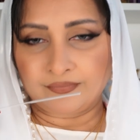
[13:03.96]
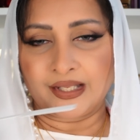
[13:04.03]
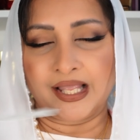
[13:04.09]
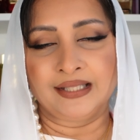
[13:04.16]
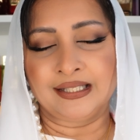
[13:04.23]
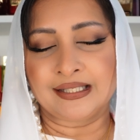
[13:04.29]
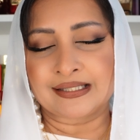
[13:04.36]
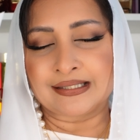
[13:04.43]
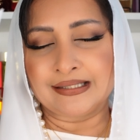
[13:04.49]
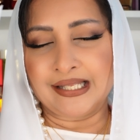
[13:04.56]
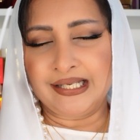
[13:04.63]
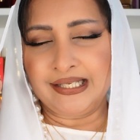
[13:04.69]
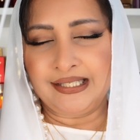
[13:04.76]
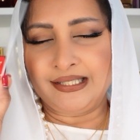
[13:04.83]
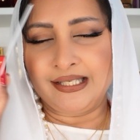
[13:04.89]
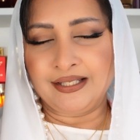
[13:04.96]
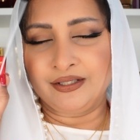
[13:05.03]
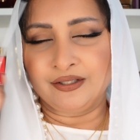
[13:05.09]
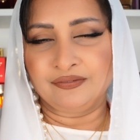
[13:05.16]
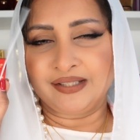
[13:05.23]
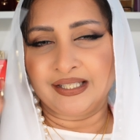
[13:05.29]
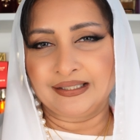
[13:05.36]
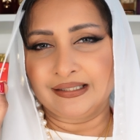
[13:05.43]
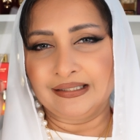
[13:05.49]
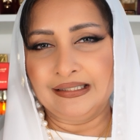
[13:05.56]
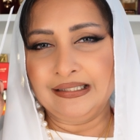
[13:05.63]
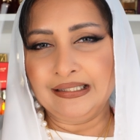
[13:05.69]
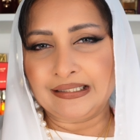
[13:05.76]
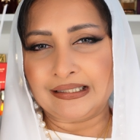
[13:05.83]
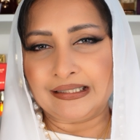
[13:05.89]
and the slight hint of that
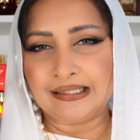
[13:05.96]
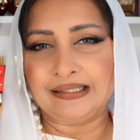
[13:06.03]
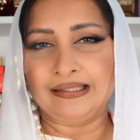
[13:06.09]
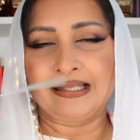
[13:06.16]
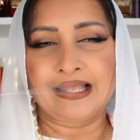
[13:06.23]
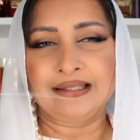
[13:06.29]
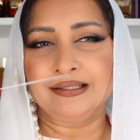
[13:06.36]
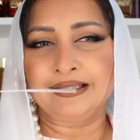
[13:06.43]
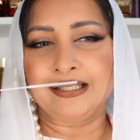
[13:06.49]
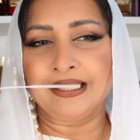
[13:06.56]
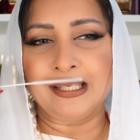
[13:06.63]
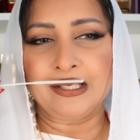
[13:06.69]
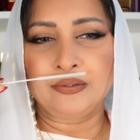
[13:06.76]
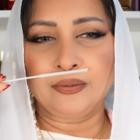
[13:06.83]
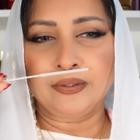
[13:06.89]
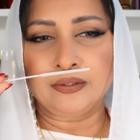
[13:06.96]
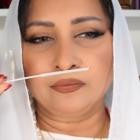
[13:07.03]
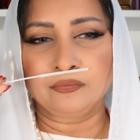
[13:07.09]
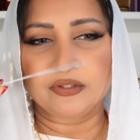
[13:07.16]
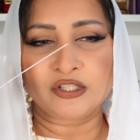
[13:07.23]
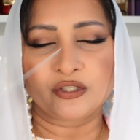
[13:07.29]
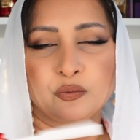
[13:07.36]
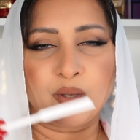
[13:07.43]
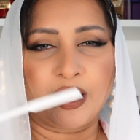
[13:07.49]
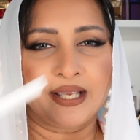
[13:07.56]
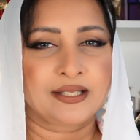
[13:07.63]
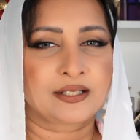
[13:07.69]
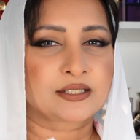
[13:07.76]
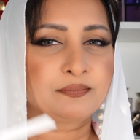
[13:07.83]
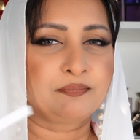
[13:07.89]
little leather thingy going on, which is why
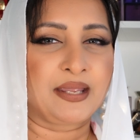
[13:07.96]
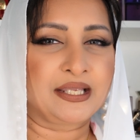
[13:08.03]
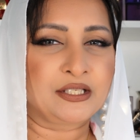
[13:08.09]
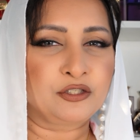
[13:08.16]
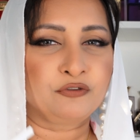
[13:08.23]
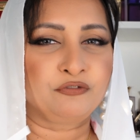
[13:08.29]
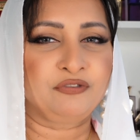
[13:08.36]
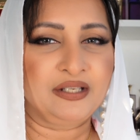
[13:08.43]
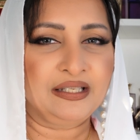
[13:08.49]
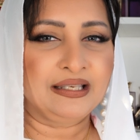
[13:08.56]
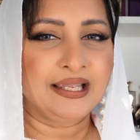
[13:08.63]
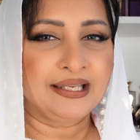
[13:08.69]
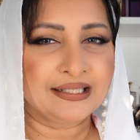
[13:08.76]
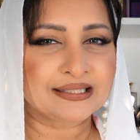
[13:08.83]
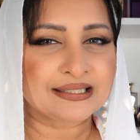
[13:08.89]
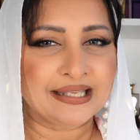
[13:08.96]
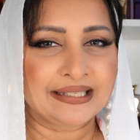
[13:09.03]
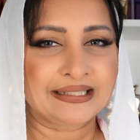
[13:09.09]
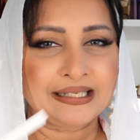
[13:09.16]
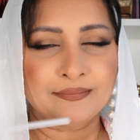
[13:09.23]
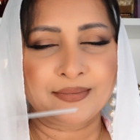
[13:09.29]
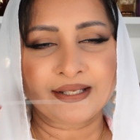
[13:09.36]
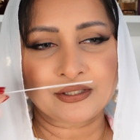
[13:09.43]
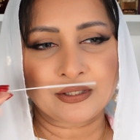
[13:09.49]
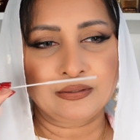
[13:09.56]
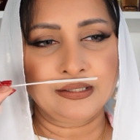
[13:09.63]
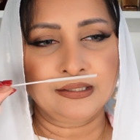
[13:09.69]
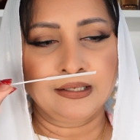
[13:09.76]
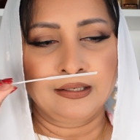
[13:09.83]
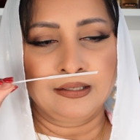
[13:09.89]
it makes you feel like it's slightly
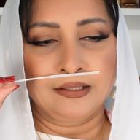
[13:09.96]
masculine.